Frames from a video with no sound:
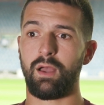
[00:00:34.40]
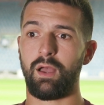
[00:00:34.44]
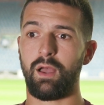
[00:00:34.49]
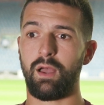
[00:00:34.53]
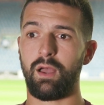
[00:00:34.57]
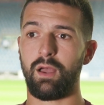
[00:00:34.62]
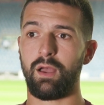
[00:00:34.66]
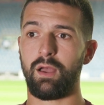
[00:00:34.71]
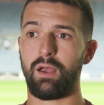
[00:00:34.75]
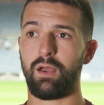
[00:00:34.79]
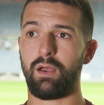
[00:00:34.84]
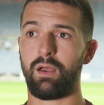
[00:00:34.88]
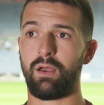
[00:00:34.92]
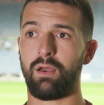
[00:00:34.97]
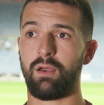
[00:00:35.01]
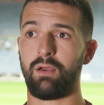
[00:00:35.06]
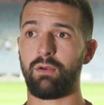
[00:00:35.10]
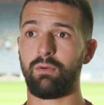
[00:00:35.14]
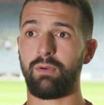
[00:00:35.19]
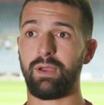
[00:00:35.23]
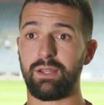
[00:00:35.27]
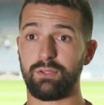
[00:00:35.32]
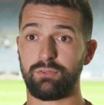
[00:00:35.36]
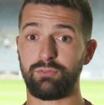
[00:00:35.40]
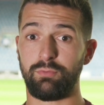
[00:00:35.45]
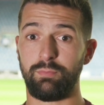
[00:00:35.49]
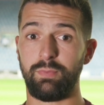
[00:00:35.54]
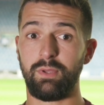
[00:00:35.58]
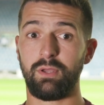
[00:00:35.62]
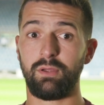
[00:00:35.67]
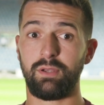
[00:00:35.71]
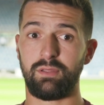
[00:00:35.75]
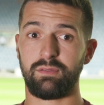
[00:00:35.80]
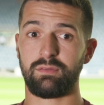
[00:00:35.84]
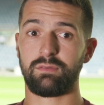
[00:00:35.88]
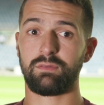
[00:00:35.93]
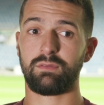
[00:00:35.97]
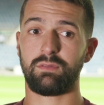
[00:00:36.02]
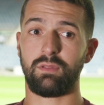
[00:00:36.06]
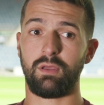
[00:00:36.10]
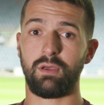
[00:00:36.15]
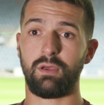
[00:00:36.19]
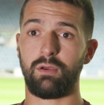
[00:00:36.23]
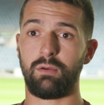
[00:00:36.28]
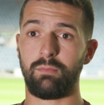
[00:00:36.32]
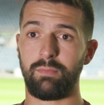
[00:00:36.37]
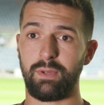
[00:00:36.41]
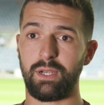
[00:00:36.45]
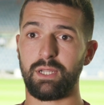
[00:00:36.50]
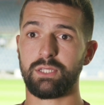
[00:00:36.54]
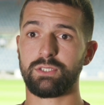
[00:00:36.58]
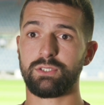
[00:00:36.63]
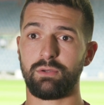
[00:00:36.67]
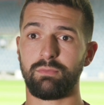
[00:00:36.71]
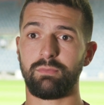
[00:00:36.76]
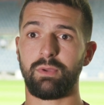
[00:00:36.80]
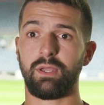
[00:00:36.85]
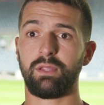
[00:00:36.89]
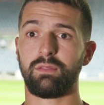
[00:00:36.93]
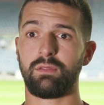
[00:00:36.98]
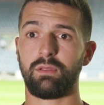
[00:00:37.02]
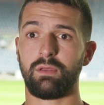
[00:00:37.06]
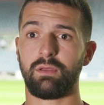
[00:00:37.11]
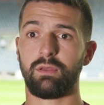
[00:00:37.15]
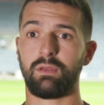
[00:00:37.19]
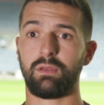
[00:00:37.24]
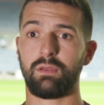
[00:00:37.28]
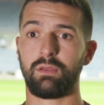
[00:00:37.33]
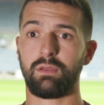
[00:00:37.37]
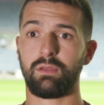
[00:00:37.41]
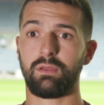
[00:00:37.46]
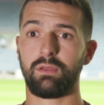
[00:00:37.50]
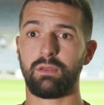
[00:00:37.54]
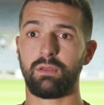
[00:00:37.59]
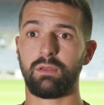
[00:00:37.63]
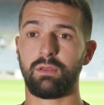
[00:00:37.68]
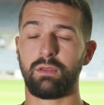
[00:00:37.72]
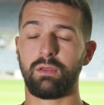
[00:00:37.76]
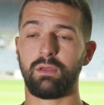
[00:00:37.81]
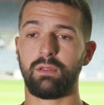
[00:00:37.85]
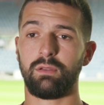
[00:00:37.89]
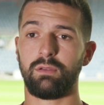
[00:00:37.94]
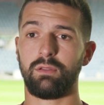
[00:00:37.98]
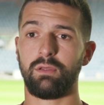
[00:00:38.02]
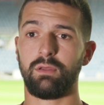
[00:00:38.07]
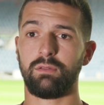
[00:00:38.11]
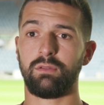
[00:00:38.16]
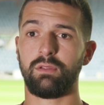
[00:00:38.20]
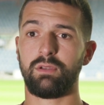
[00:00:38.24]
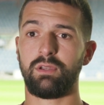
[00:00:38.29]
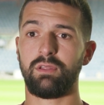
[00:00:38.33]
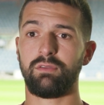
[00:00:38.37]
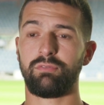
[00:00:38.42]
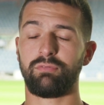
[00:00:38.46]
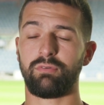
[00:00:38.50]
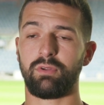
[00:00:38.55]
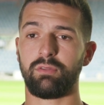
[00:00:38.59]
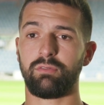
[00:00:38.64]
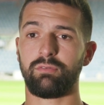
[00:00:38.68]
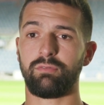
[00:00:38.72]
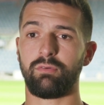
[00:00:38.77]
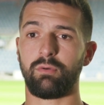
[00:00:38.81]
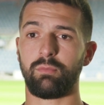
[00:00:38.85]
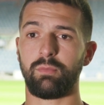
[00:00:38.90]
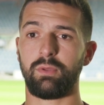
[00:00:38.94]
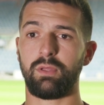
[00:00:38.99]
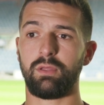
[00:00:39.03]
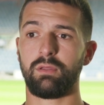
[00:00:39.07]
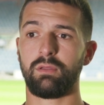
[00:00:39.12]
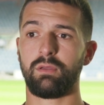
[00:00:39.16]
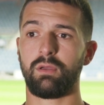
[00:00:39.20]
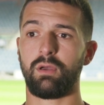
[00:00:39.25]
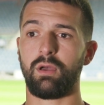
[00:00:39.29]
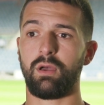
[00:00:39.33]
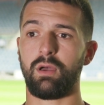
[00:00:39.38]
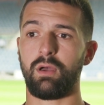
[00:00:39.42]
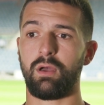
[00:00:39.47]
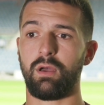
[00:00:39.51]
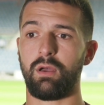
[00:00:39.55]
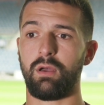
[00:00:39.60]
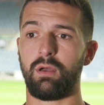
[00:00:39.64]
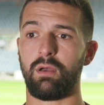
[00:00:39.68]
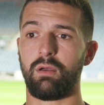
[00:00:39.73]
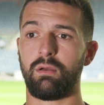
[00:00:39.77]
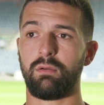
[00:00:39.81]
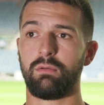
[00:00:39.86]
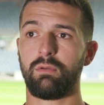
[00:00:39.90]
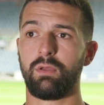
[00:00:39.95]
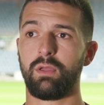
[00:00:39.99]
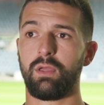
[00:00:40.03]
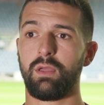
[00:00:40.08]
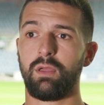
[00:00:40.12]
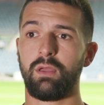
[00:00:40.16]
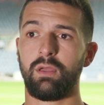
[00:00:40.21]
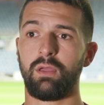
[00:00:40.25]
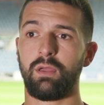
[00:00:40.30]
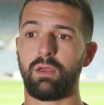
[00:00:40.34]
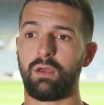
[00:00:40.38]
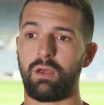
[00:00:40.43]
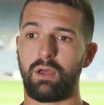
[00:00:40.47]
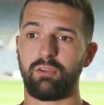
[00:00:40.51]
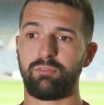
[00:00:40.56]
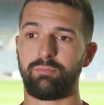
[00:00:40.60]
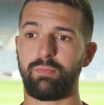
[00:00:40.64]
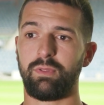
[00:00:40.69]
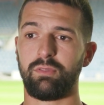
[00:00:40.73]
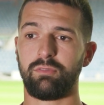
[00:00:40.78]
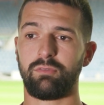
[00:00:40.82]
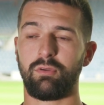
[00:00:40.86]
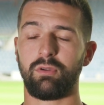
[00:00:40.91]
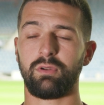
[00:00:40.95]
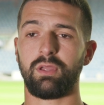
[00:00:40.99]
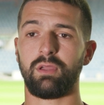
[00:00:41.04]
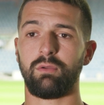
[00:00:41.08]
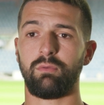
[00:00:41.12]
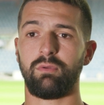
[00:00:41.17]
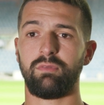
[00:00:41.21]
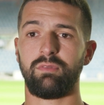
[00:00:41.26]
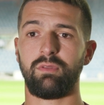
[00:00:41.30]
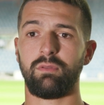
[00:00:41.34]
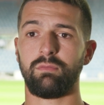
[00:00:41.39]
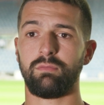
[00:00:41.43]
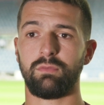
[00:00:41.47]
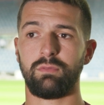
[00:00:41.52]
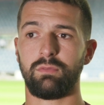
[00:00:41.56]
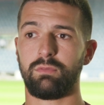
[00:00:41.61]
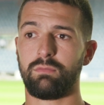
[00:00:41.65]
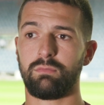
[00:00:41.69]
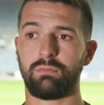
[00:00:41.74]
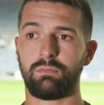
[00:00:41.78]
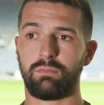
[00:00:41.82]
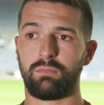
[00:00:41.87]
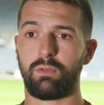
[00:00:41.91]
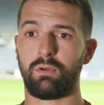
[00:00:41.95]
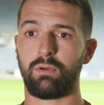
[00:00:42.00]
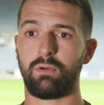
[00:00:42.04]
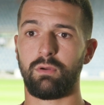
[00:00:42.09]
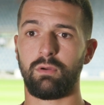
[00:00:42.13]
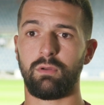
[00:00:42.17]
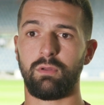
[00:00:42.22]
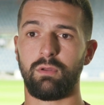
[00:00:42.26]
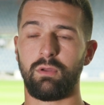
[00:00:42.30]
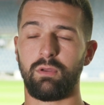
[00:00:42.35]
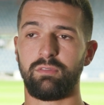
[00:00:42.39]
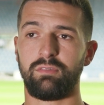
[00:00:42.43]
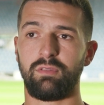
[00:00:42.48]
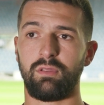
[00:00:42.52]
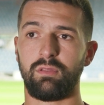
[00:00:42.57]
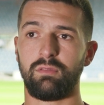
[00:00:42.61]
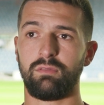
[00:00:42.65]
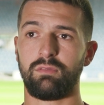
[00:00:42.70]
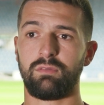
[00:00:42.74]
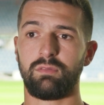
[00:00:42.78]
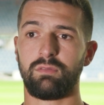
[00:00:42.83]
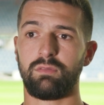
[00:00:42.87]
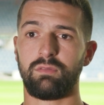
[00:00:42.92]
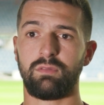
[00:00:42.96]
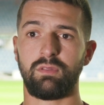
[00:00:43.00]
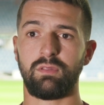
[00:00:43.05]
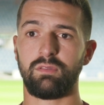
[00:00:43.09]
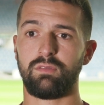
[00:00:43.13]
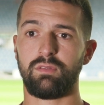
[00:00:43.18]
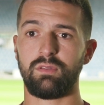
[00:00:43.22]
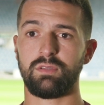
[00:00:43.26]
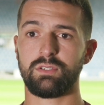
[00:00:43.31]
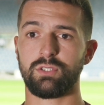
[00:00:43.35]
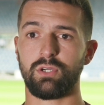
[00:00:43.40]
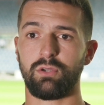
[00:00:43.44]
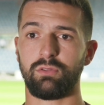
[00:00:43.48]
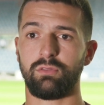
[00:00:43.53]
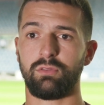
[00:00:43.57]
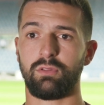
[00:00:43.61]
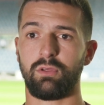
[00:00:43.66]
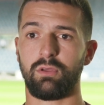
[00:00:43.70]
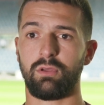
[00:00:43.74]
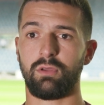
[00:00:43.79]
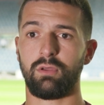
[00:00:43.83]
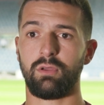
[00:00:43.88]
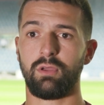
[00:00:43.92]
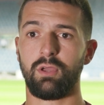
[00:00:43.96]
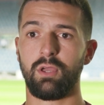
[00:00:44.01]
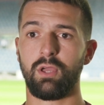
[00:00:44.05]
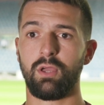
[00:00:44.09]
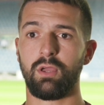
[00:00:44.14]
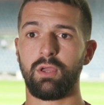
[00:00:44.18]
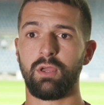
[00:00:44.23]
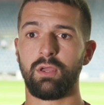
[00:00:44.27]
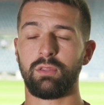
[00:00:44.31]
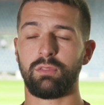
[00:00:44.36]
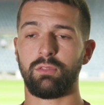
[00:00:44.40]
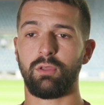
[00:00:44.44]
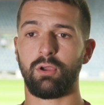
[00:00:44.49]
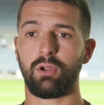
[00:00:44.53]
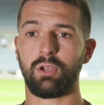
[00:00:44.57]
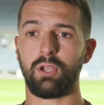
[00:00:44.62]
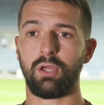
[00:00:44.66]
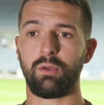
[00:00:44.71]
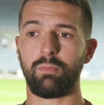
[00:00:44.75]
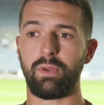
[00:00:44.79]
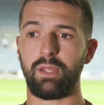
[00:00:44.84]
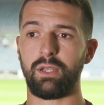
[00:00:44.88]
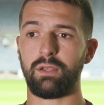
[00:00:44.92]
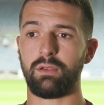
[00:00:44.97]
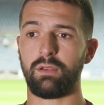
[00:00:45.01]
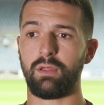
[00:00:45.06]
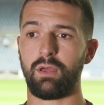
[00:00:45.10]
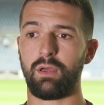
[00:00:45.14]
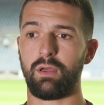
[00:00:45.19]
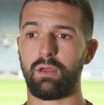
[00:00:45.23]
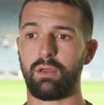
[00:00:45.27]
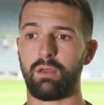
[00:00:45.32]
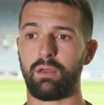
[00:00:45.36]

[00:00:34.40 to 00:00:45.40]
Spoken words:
Well, to be honest, the manager made the difference for me. I've been talking with him since he joined the club, and